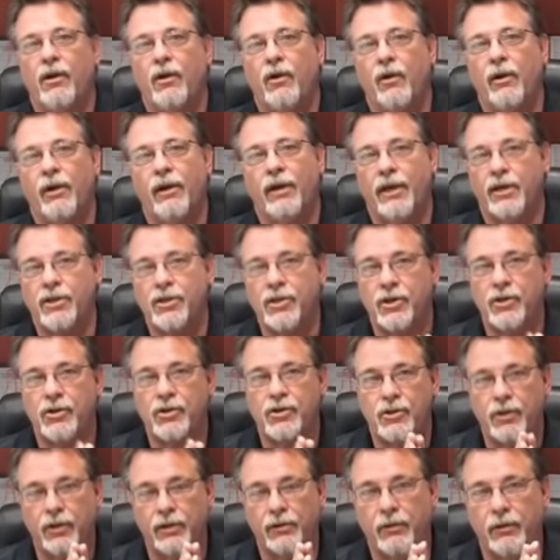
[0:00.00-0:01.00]
You can actually
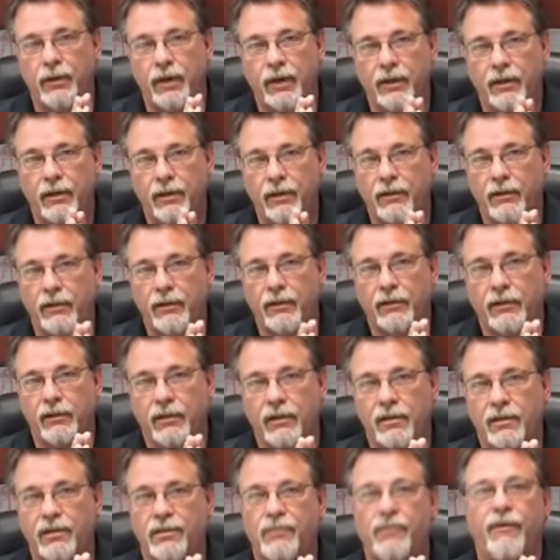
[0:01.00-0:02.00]
generate
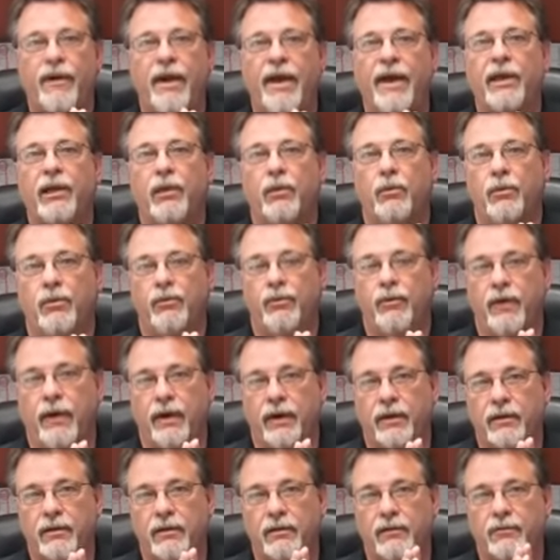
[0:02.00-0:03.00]
this vacuum
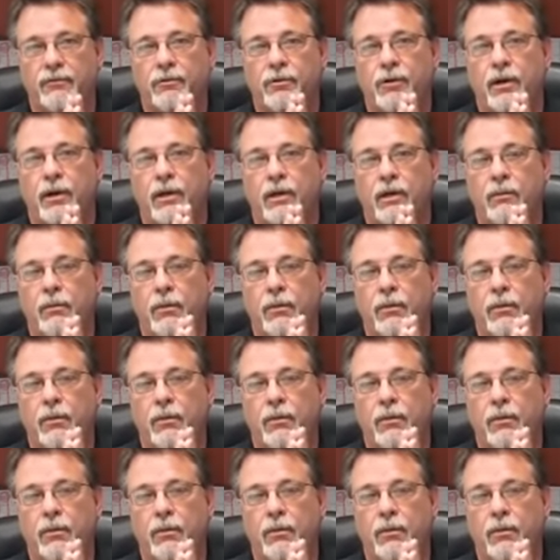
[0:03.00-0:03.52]
effect of trying